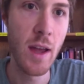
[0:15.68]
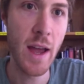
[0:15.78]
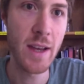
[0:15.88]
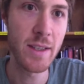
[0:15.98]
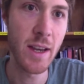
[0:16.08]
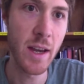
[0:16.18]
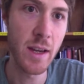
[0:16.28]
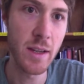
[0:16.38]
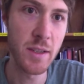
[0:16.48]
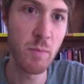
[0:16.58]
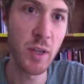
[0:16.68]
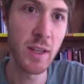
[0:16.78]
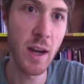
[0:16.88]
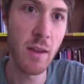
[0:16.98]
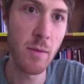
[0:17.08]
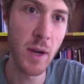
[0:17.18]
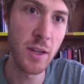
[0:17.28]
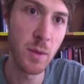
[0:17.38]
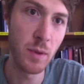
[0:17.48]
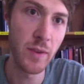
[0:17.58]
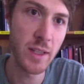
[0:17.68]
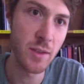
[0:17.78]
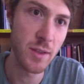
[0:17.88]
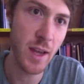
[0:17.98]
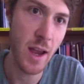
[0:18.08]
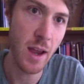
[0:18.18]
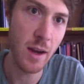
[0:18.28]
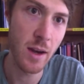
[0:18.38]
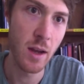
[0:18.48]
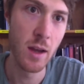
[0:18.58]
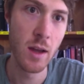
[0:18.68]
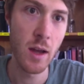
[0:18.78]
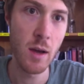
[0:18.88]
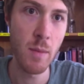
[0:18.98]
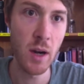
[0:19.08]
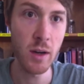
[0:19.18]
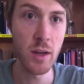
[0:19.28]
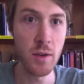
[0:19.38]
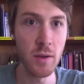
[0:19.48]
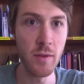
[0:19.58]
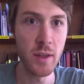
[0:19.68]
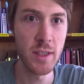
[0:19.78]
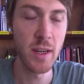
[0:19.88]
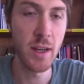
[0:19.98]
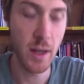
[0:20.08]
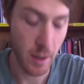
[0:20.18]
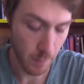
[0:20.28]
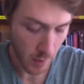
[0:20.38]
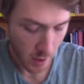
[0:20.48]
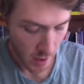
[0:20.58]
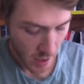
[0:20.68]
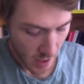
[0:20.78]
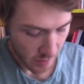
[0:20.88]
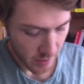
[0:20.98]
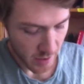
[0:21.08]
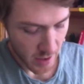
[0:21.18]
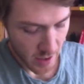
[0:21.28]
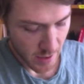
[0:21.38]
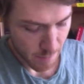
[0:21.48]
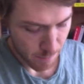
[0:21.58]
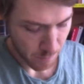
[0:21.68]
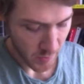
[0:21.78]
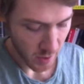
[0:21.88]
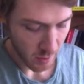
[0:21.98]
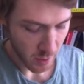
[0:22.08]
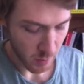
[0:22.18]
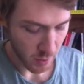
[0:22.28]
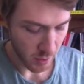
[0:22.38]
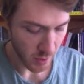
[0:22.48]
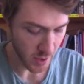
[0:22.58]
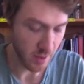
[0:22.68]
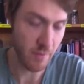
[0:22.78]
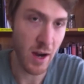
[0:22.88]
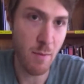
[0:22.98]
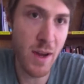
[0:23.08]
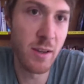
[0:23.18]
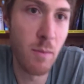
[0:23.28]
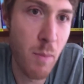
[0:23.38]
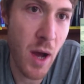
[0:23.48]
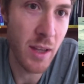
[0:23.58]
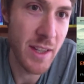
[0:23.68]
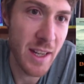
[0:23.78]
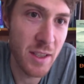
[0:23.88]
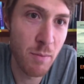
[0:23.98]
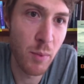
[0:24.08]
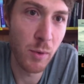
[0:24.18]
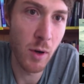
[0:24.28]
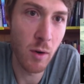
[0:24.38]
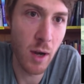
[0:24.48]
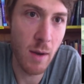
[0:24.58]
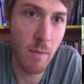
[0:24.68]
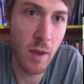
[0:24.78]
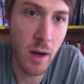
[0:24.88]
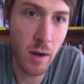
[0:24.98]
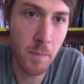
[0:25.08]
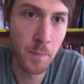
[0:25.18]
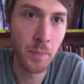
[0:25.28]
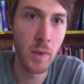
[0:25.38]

essays put together by two professors at American University at the Global Environmental Politics program there.